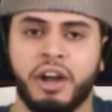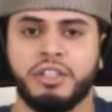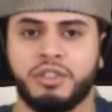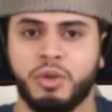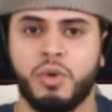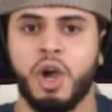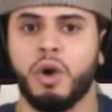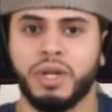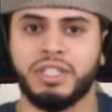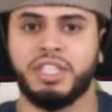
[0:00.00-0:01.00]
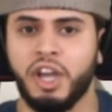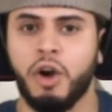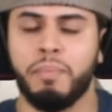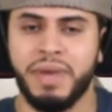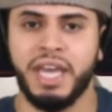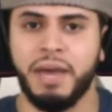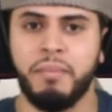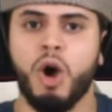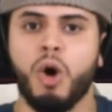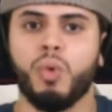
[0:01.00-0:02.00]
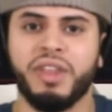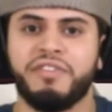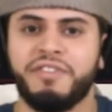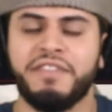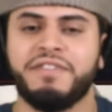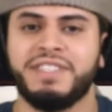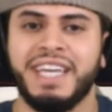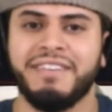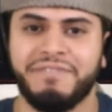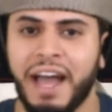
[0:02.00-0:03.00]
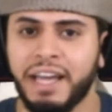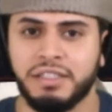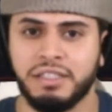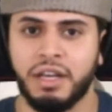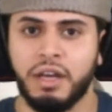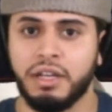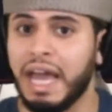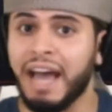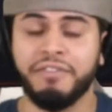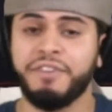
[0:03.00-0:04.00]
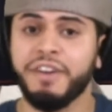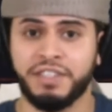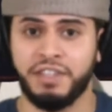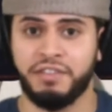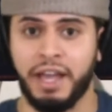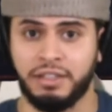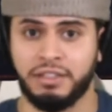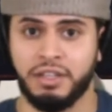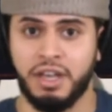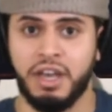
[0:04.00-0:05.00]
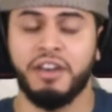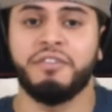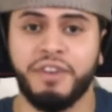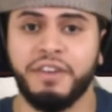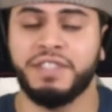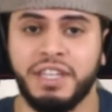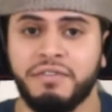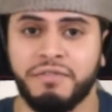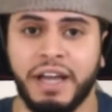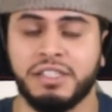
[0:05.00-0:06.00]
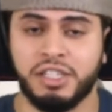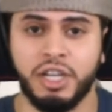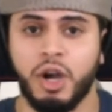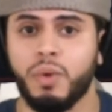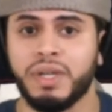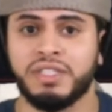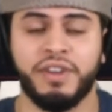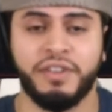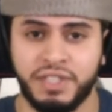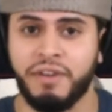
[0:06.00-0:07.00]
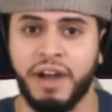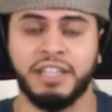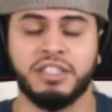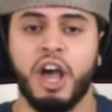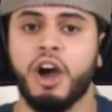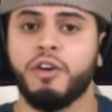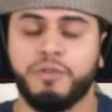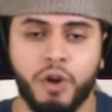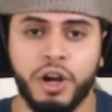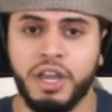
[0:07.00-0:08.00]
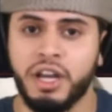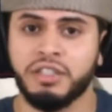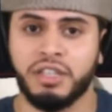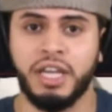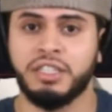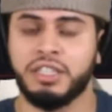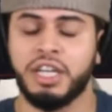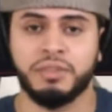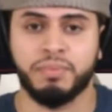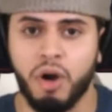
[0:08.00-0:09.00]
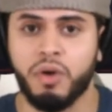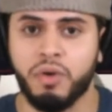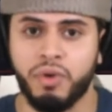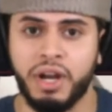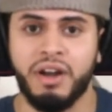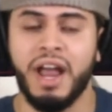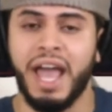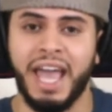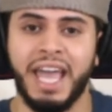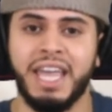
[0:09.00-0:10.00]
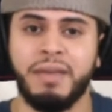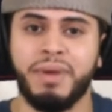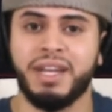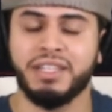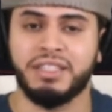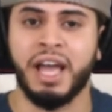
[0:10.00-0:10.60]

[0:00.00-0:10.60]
32 when Tio beat him with 15 fights. Not 50 fights. 15 fights. Tio was 15 fights. 4 years into his pro career, and he beat a